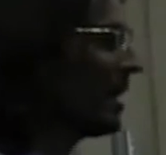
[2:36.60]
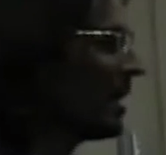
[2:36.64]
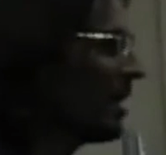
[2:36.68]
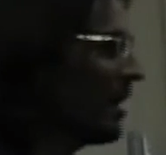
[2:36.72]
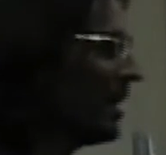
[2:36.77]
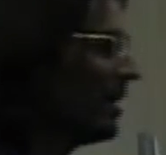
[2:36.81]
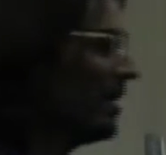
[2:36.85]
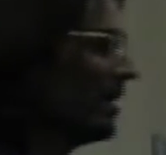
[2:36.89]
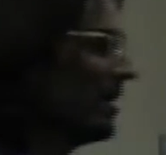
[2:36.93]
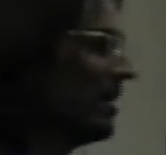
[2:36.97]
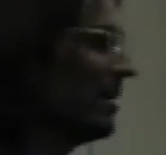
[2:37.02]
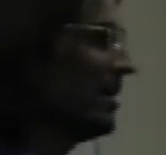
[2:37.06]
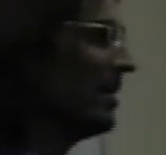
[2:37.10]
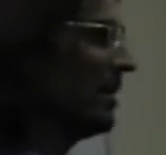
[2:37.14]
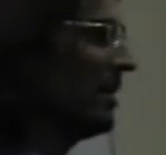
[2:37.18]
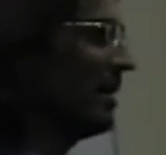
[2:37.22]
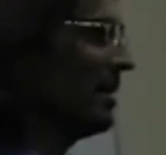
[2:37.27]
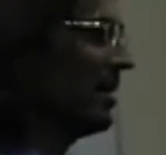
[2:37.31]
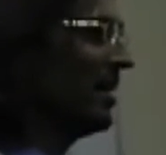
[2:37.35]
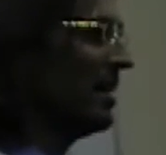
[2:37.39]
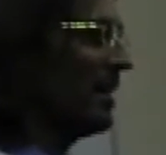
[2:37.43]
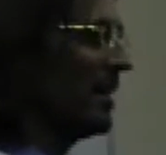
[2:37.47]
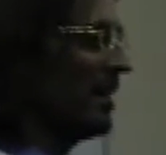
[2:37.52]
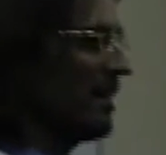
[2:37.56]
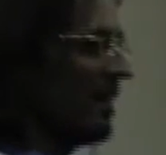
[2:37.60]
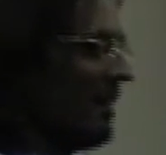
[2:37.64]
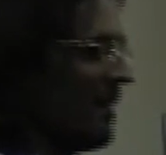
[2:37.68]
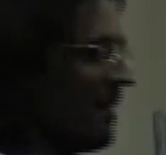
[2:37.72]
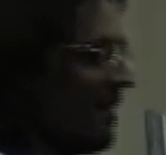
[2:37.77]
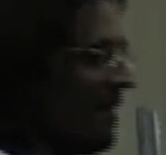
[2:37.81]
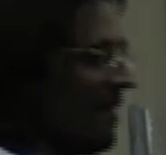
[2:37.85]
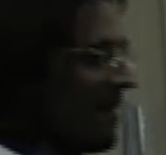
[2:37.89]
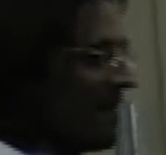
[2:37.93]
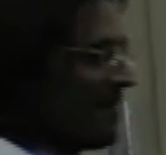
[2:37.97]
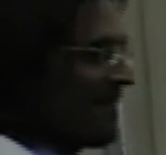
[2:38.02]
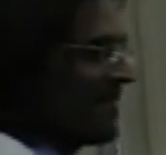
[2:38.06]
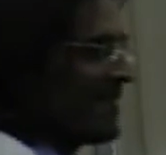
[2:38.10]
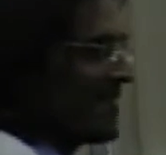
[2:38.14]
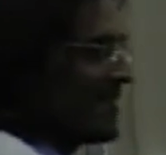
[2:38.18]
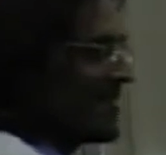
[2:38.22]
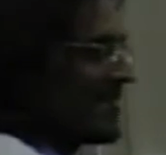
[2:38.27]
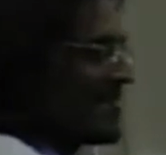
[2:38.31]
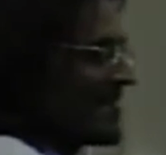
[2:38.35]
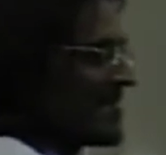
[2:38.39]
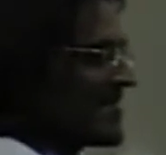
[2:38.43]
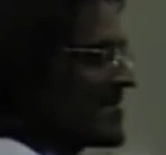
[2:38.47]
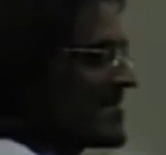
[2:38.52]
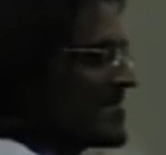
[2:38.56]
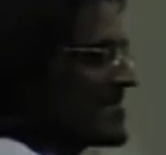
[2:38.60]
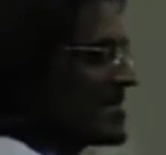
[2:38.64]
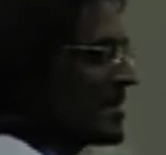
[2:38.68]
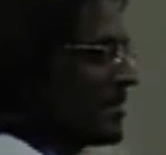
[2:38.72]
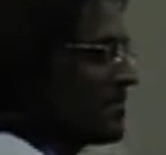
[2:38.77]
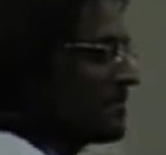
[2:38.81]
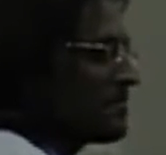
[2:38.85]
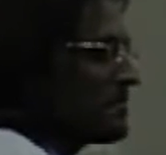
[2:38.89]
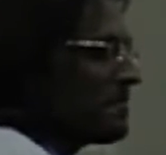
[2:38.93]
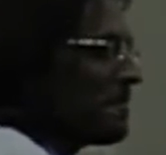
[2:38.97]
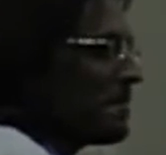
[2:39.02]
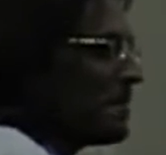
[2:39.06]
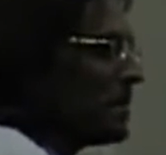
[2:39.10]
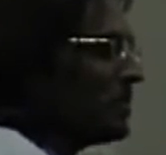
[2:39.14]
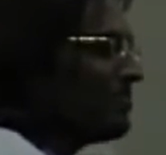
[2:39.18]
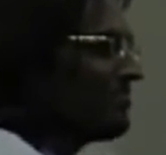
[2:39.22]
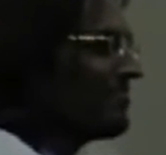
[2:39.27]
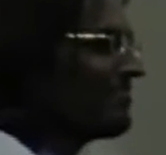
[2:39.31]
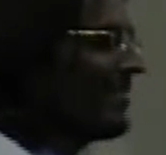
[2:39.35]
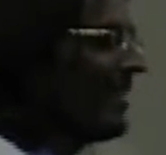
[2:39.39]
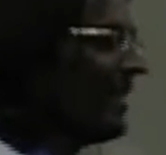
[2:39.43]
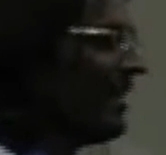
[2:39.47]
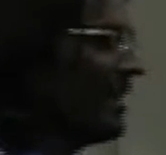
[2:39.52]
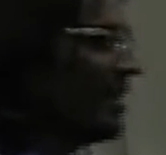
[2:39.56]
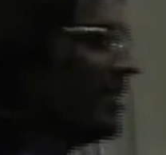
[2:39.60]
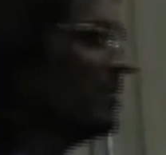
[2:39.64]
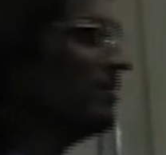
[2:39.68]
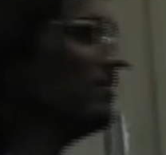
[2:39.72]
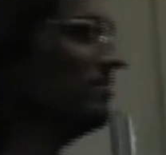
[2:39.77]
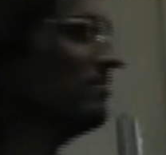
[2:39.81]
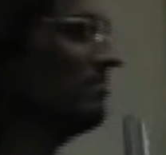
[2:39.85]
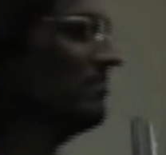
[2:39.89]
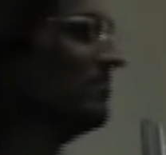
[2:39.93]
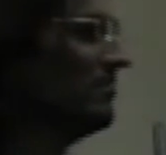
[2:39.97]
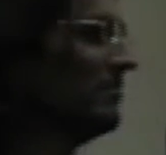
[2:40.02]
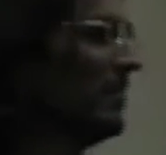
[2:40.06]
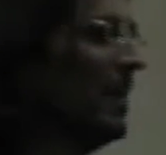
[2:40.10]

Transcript: emotion, and you can have both of those emotions together.